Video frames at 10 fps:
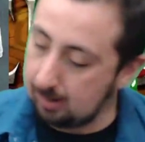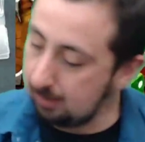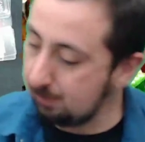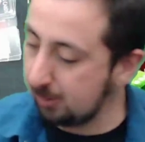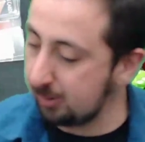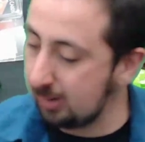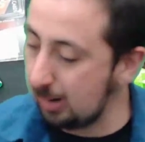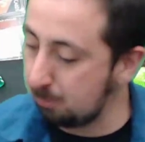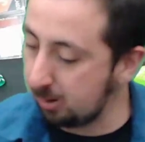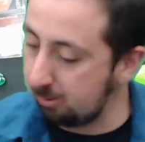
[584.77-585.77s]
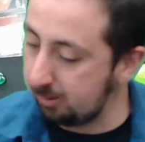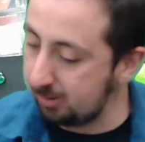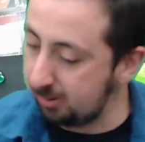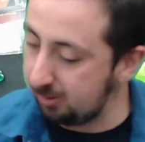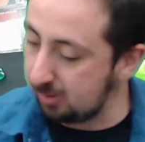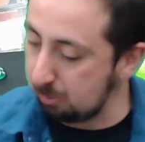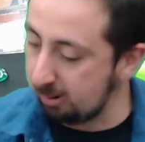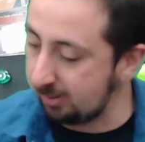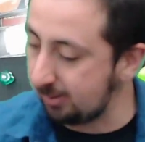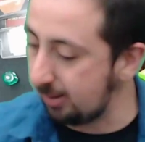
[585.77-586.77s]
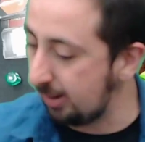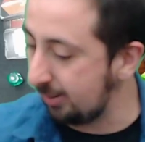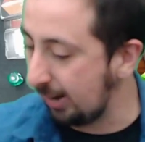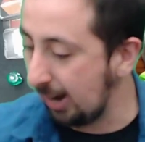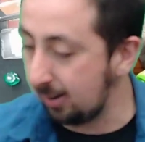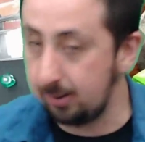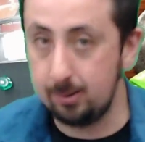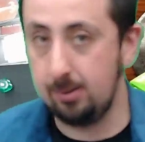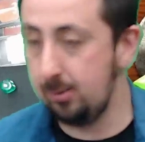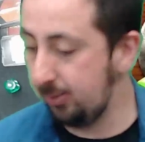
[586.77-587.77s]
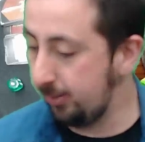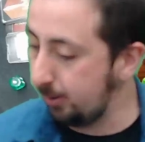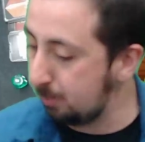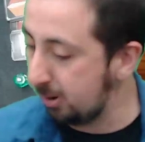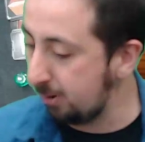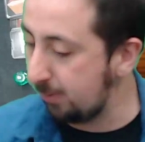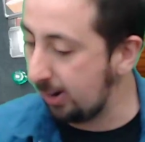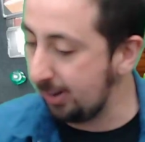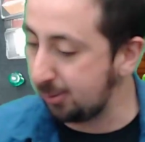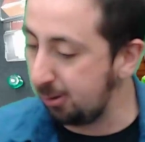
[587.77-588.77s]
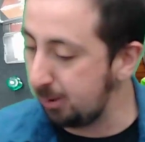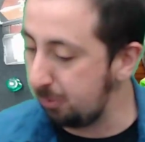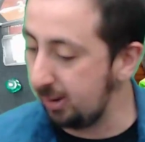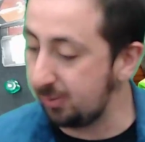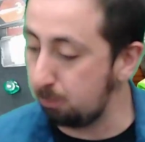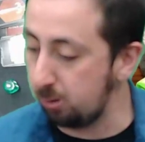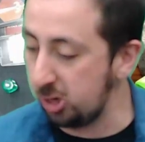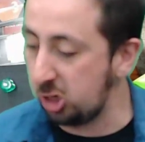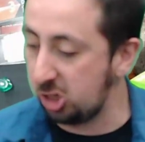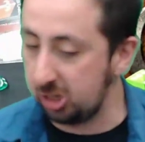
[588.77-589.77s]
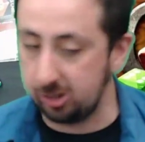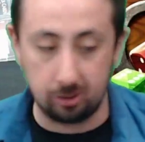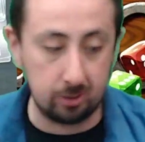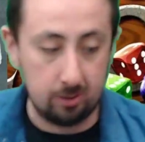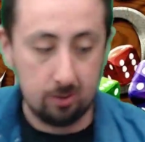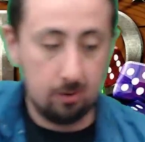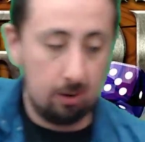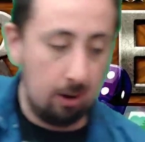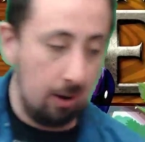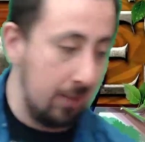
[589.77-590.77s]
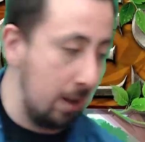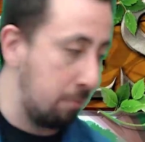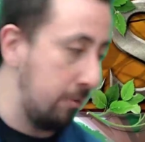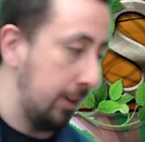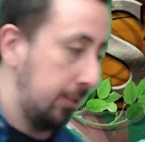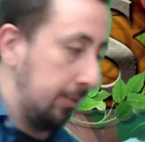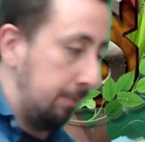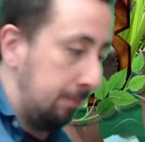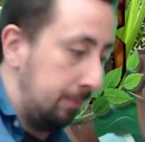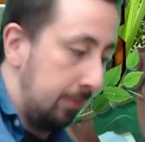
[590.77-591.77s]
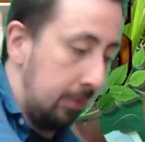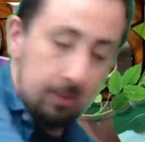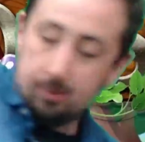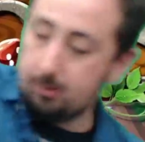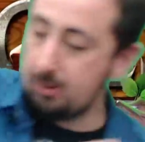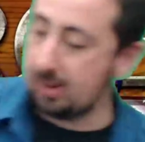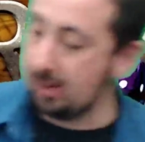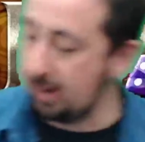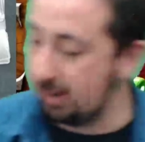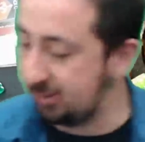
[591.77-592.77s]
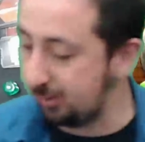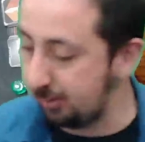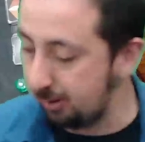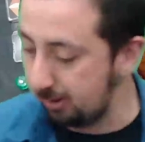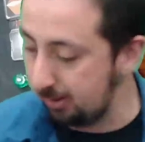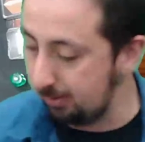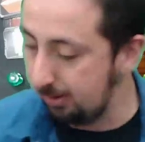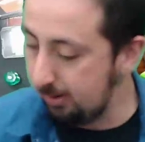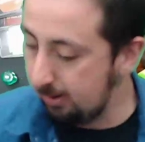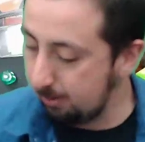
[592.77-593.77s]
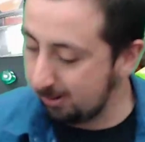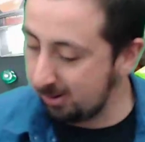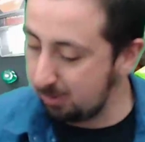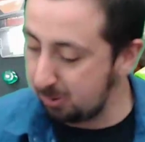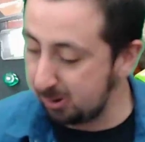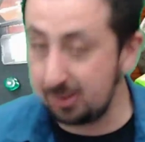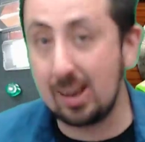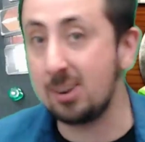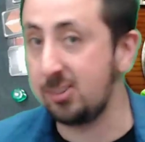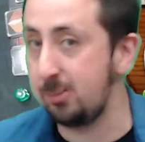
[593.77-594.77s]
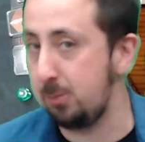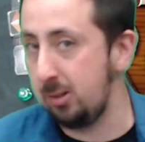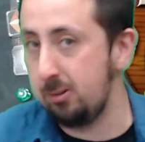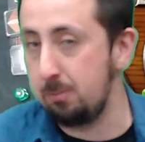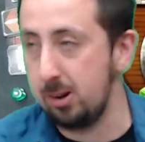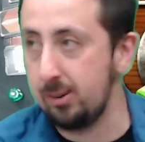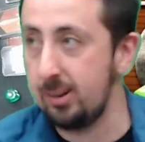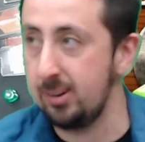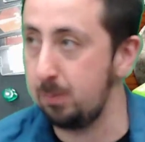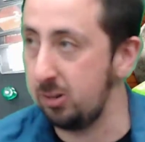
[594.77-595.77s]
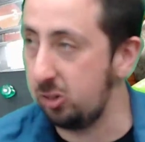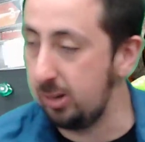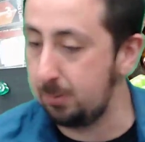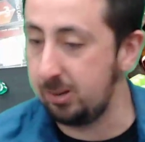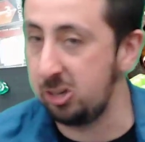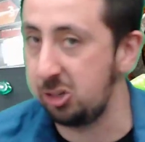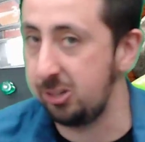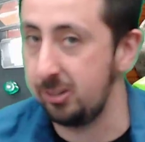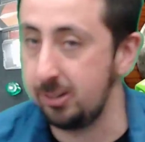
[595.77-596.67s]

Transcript: First up, we're going to use the priest attack. So the Purify is going to place 1 shield on that priest. So we get a shield token. We're going to put that just below to mark that it's being shielded.